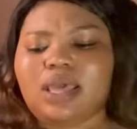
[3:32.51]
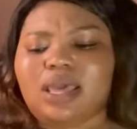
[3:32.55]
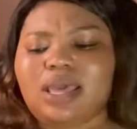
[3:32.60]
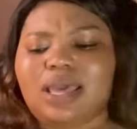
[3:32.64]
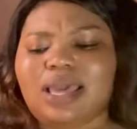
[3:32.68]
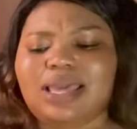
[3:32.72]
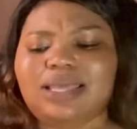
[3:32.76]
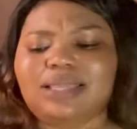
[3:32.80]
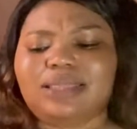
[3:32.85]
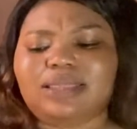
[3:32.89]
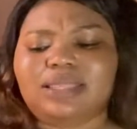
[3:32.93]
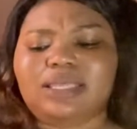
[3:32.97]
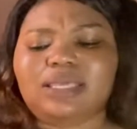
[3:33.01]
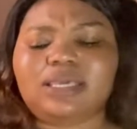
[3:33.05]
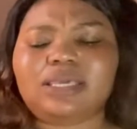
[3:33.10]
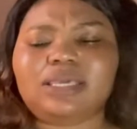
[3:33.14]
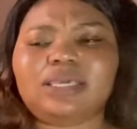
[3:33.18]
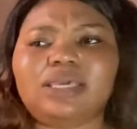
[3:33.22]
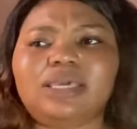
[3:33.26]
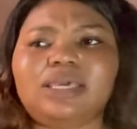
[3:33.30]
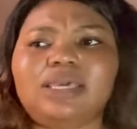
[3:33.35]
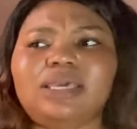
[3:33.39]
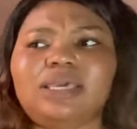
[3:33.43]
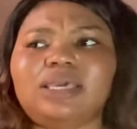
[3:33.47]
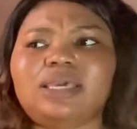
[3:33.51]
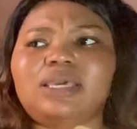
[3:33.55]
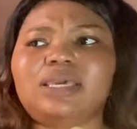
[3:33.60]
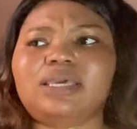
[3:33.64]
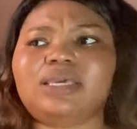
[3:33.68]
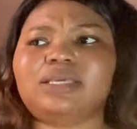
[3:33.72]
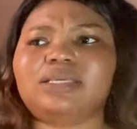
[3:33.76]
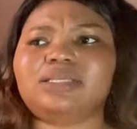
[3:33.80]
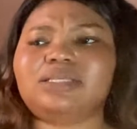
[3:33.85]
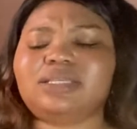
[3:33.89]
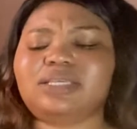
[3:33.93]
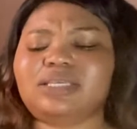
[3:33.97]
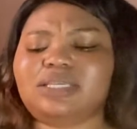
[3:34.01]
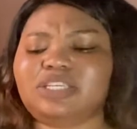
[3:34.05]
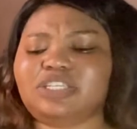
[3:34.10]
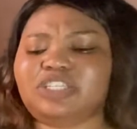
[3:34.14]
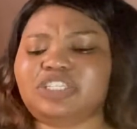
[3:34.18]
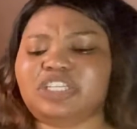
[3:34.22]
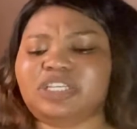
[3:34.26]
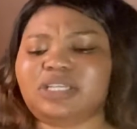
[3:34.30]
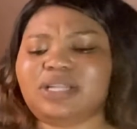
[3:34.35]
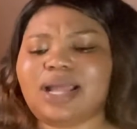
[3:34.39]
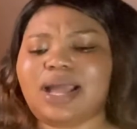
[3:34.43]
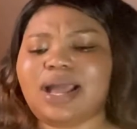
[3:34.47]
i think is it
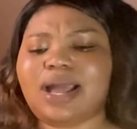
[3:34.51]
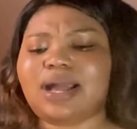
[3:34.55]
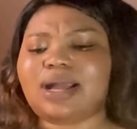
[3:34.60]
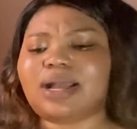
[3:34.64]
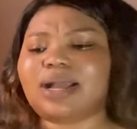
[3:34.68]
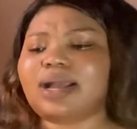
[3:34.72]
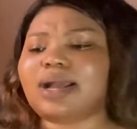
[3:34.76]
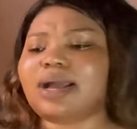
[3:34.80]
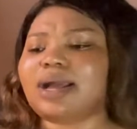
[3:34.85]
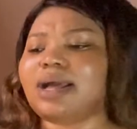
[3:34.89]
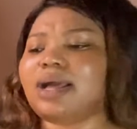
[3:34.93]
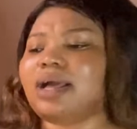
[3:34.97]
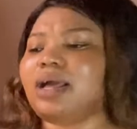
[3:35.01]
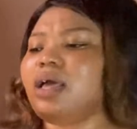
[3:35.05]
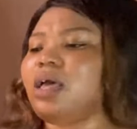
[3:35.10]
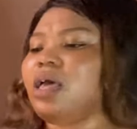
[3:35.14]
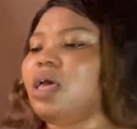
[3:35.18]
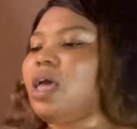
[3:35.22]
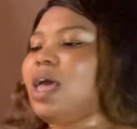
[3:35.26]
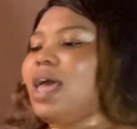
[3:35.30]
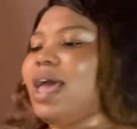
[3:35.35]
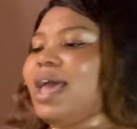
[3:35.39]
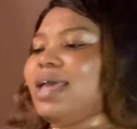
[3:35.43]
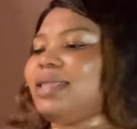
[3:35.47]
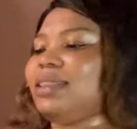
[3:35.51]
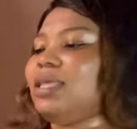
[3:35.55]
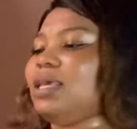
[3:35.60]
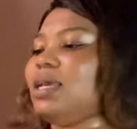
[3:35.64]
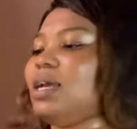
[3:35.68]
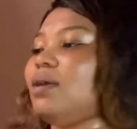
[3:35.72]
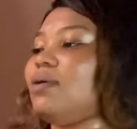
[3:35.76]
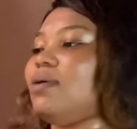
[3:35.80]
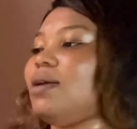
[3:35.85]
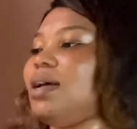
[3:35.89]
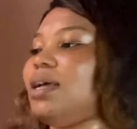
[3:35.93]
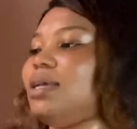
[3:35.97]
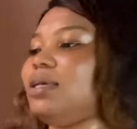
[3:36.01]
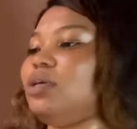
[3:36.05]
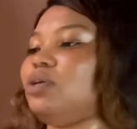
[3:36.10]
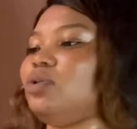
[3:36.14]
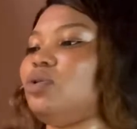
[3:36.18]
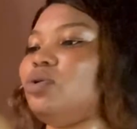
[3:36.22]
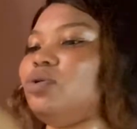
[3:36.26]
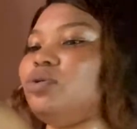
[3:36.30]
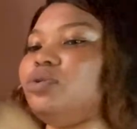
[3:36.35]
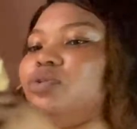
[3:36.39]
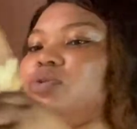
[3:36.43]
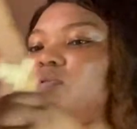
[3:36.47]
kitchen hanger i think i'll hang it
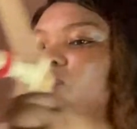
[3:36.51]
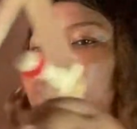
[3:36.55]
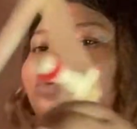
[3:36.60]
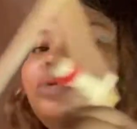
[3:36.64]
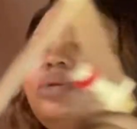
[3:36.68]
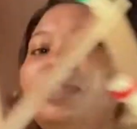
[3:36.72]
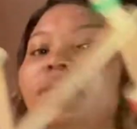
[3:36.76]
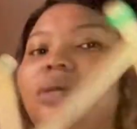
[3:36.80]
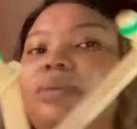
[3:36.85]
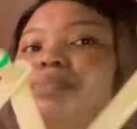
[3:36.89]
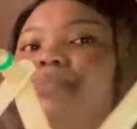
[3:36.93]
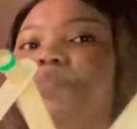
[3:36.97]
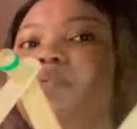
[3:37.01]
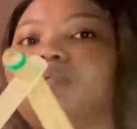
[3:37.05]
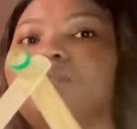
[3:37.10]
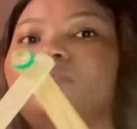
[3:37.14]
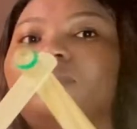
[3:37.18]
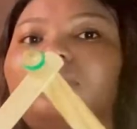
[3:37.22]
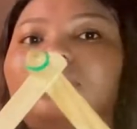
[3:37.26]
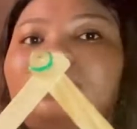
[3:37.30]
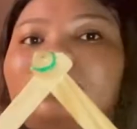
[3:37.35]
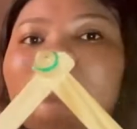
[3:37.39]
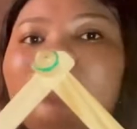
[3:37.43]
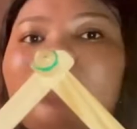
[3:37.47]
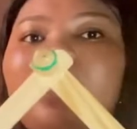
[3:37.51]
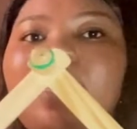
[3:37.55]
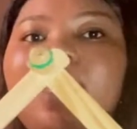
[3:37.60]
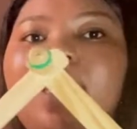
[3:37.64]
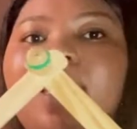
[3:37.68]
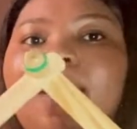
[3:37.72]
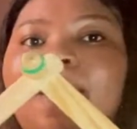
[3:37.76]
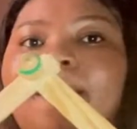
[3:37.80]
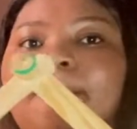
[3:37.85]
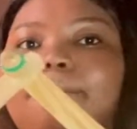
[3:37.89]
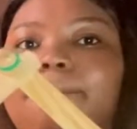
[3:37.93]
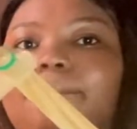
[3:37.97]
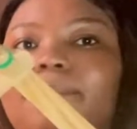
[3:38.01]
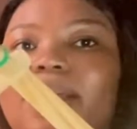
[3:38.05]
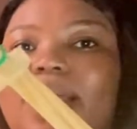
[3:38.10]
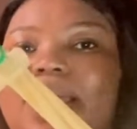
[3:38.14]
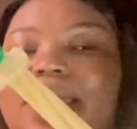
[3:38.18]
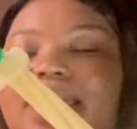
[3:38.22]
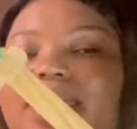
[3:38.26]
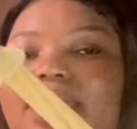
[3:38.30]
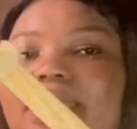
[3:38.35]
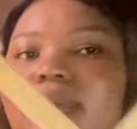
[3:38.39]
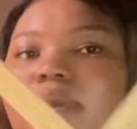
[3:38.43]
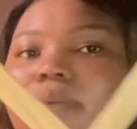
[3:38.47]
on the wall then put
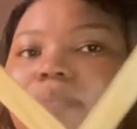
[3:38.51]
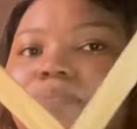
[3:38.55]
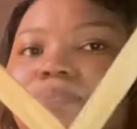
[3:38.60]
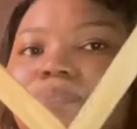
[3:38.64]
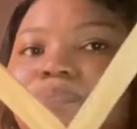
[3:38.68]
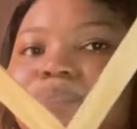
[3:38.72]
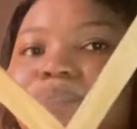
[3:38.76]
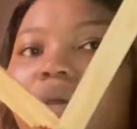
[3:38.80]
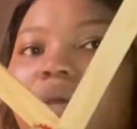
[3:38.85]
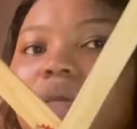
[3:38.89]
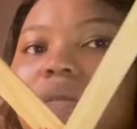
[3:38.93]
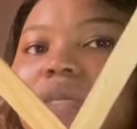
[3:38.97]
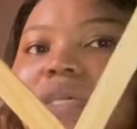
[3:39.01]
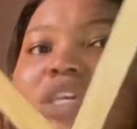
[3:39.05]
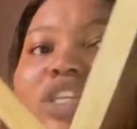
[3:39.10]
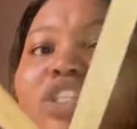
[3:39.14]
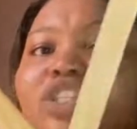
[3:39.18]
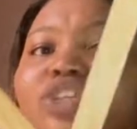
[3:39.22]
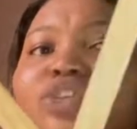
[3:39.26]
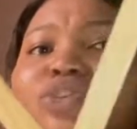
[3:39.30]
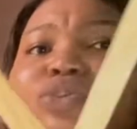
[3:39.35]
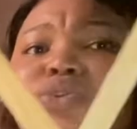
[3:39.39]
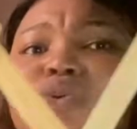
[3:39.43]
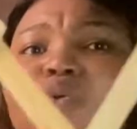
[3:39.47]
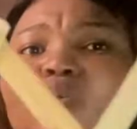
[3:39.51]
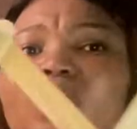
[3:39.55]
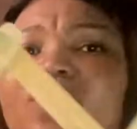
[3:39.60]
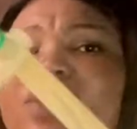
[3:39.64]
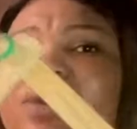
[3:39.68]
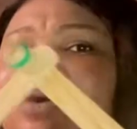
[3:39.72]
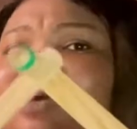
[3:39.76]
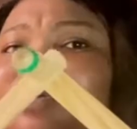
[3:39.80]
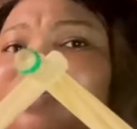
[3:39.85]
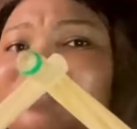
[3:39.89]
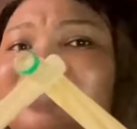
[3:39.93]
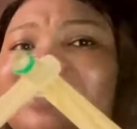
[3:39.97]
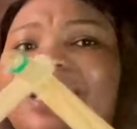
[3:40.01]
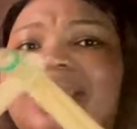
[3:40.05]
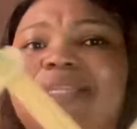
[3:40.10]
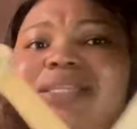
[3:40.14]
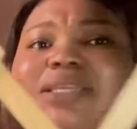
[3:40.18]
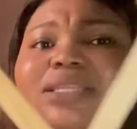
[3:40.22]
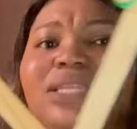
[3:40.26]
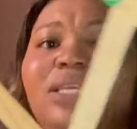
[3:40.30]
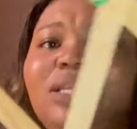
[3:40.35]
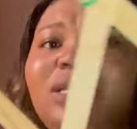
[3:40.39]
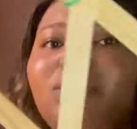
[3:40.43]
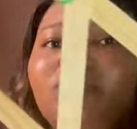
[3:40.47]
my kitchen towels
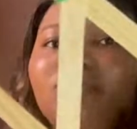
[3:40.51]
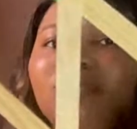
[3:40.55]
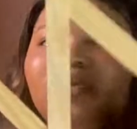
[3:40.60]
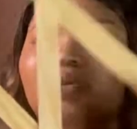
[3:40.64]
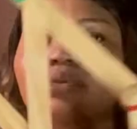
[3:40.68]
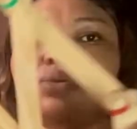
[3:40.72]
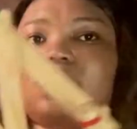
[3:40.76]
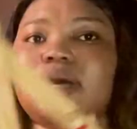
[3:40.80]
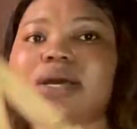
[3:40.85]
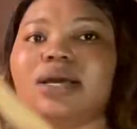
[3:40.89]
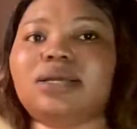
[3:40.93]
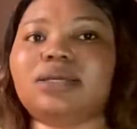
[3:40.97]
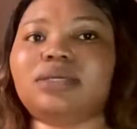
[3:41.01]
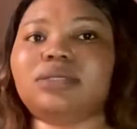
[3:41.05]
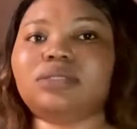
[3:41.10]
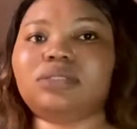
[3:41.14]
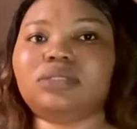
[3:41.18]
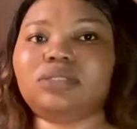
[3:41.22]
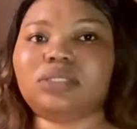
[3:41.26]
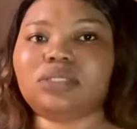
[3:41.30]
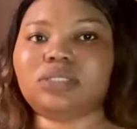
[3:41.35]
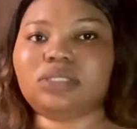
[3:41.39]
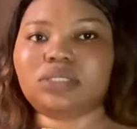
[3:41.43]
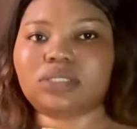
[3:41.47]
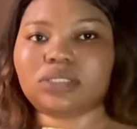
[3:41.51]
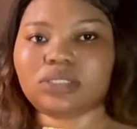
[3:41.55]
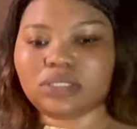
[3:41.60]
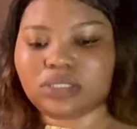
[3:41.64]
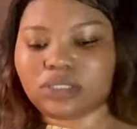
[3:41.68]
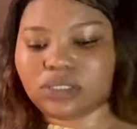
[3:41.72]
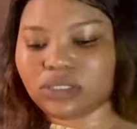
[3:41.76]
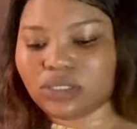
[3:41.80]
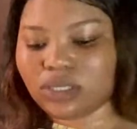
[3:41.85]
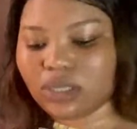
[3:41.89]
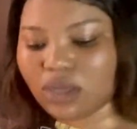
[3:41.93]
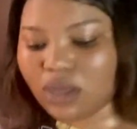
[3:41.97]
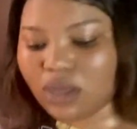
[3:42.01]
anything i want to hang this is